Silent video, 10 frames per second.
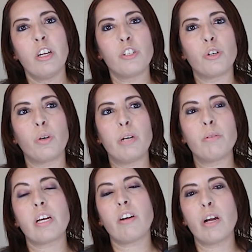So he was
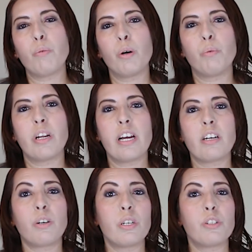like, all right, well, we're not
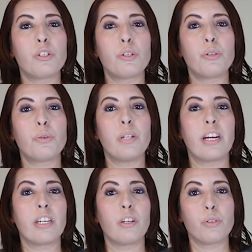going to
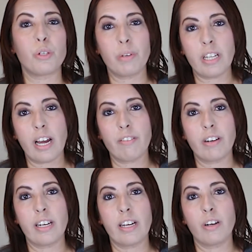diagnose you with that
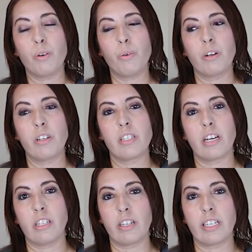right now or
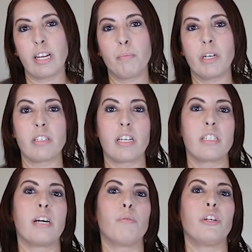take a look at that because that's
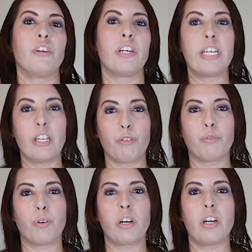not what you're here
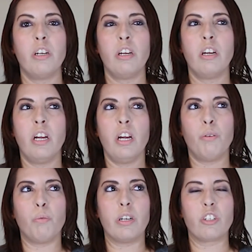for,
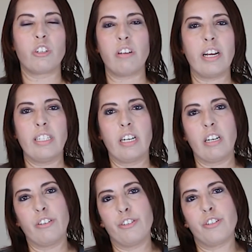which I didn't
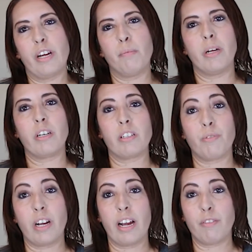understand because if
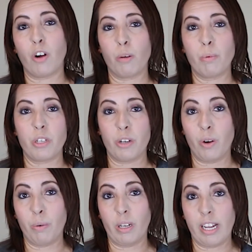I have carpal tunnel,
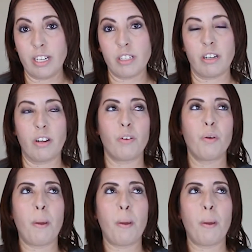I would like to know.